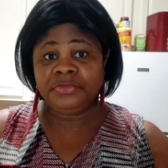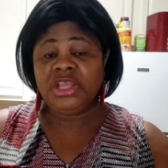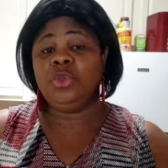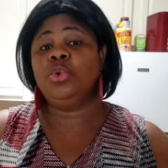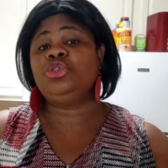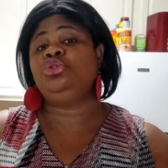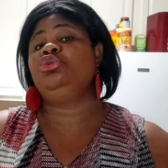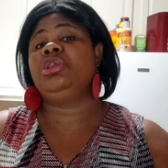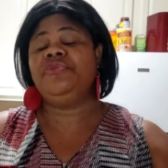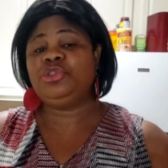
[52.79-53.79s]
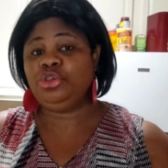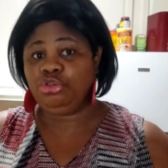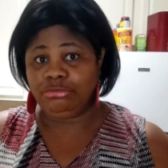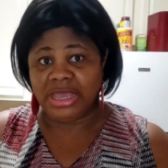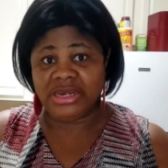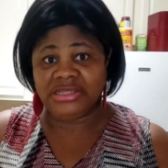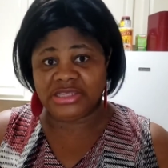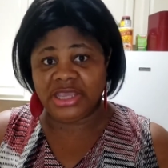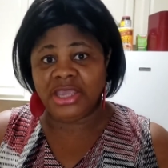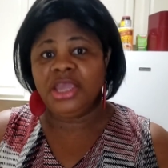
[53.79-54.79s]
He wants you to give it to
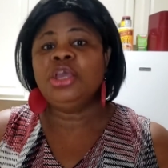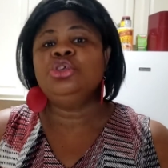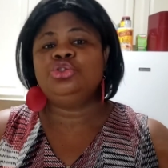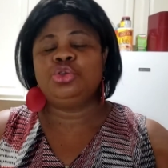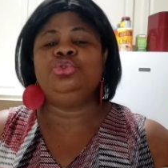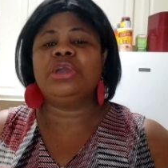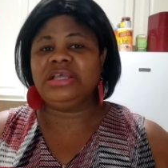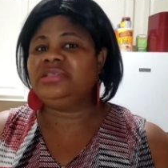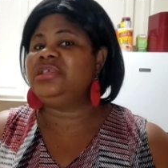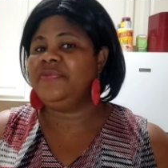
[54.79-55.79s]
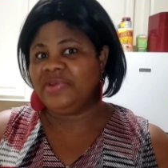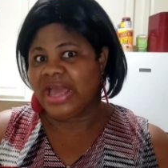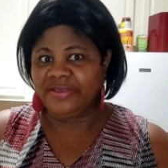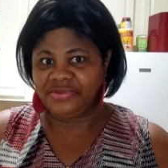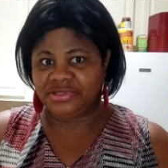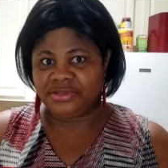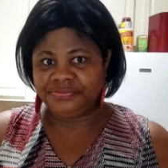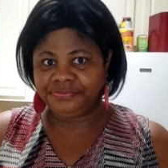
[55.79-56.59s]
humanity so you can save lives.